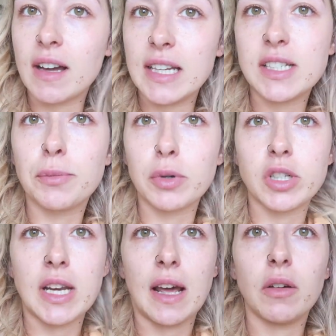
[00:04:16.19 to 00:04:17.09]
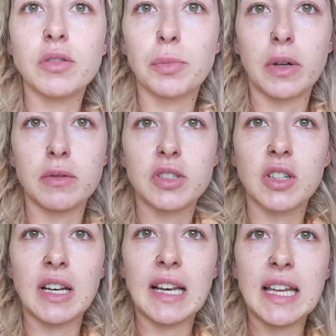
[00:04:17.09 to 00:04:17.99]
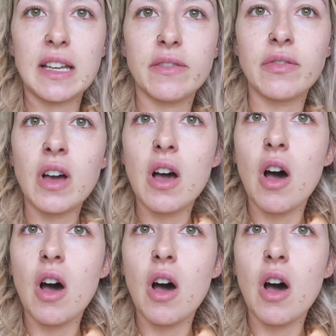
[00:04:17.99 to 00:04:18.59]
I need to brush it out, but I'm just going to leave